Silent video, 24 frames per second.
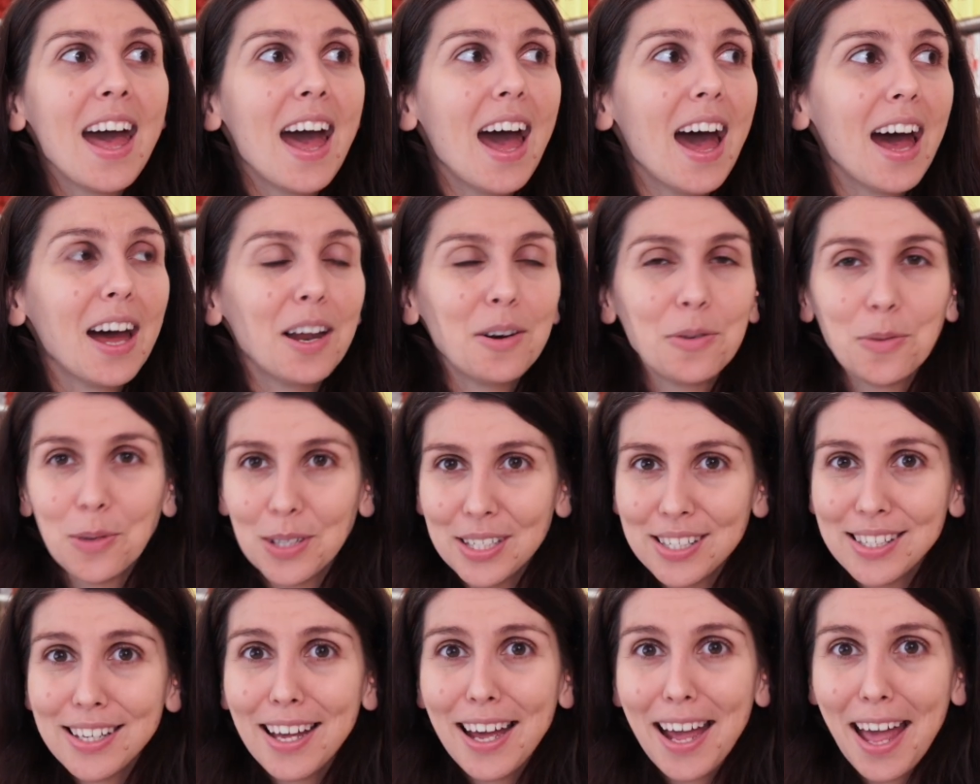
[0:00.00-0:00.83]
And
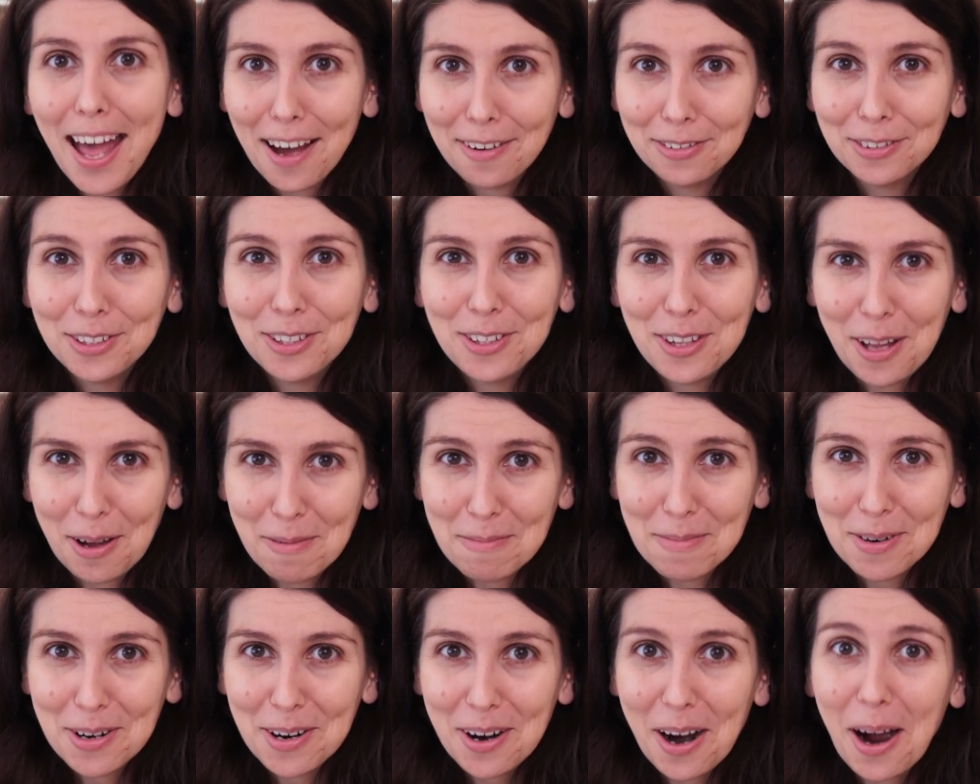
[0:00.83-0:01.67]
once I have the
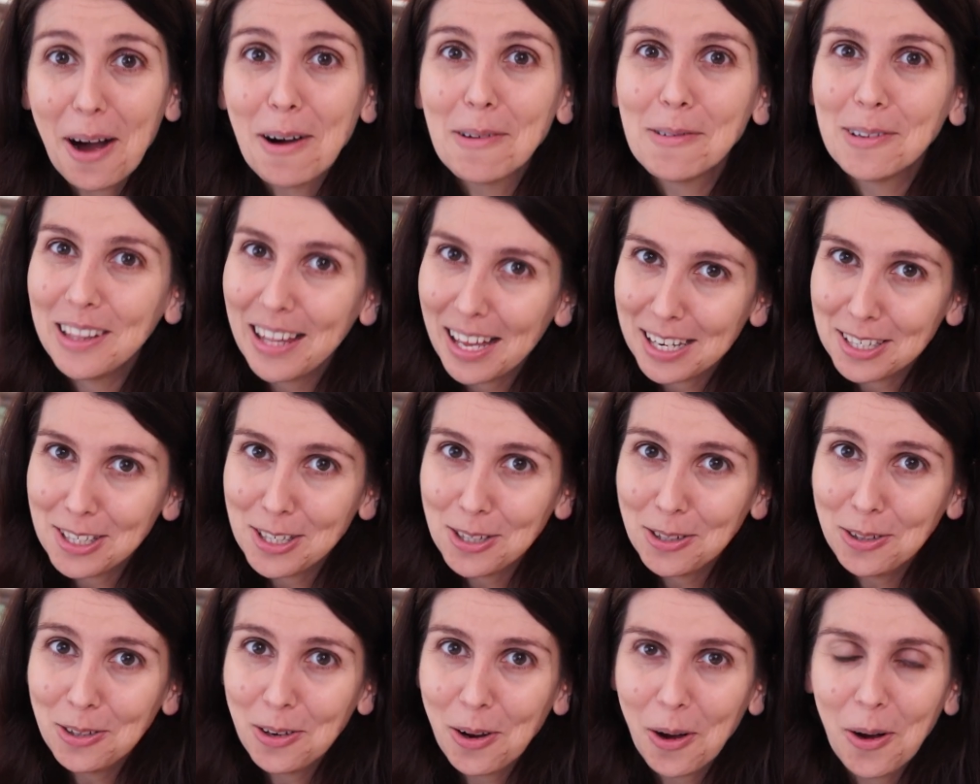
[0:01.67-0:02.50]
number, I will
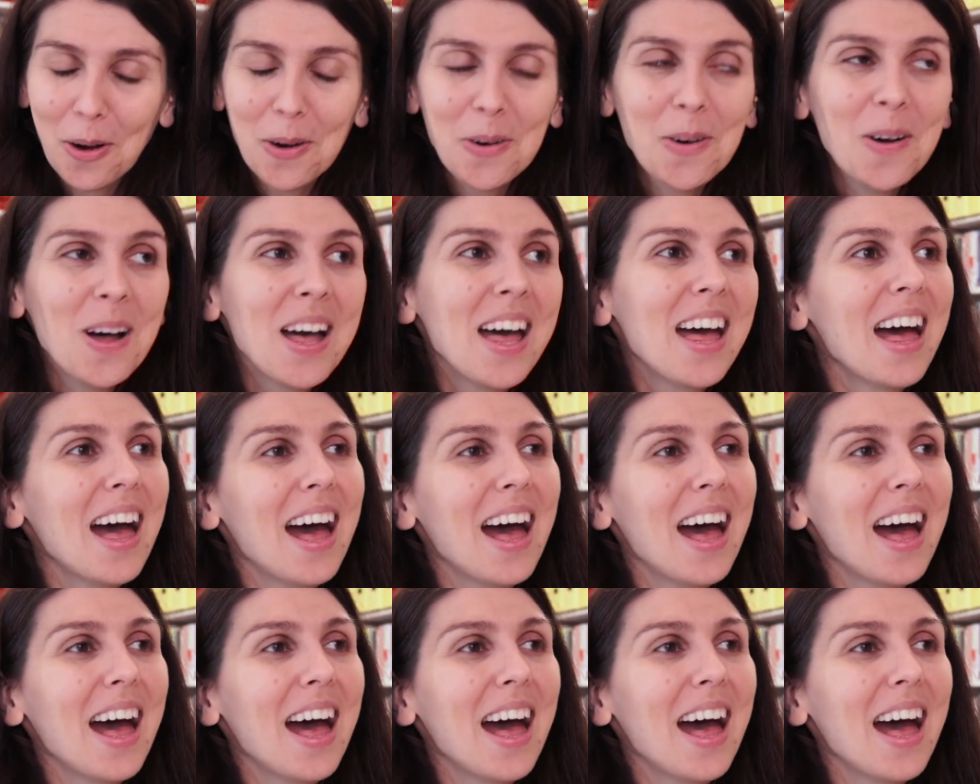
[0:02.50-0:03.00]
let you know.